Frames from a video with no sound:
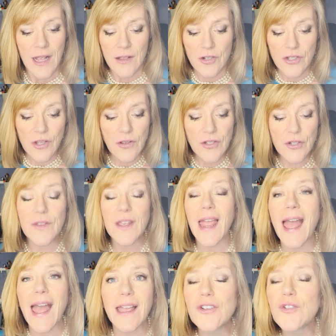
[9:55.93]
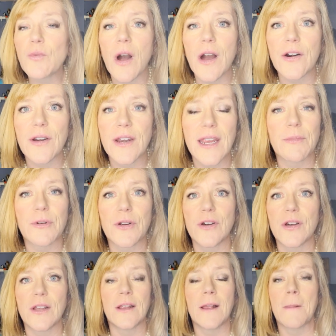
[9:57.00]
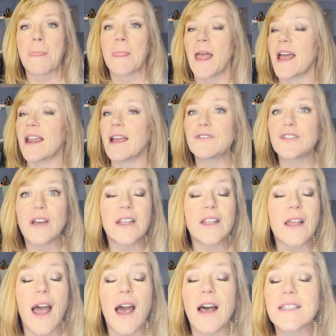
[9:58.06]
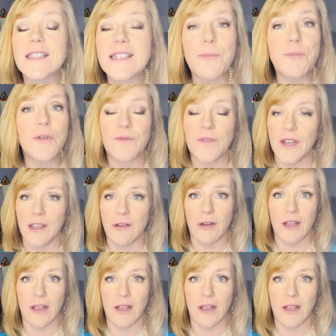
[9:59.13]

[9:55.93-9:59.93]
There's also the Edgewater neighborhood, and I've done a separate video